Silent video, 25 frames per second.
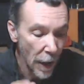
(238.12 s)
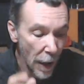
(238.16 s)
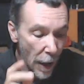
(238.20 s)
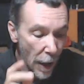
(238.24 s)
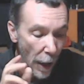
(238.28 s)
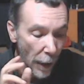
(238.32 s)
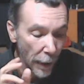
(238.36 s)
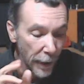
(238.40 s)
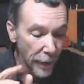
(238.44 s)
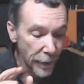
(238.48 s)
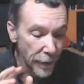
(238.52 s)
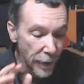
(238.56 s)

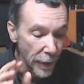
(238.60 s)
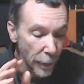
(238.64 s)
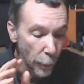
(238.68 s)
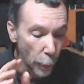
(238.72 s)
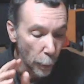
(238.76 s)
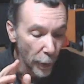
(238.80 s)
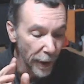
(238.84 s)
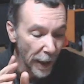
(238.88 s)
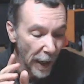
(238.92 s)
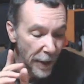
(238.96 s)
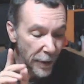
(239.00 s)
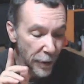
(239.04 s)
Okay, so
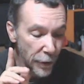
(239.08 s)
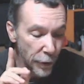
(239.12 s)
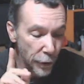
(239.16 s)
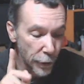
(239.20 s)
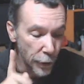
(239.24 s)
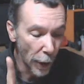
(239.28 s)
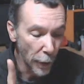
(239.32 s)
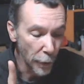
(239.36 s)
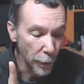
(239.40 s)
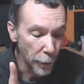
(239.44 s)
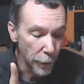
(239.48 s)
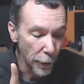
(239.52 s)
what I
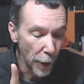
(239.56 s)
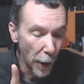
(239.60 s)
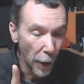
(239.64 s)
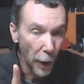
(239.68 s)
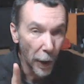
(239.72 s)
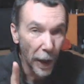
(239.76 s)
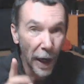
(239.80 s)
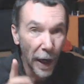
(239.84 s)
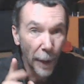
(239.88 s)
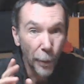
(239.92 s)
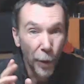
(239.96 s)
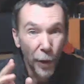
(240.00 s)
don't know,
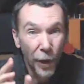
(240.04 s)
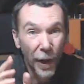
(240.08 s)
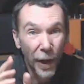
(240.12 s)
and I'm not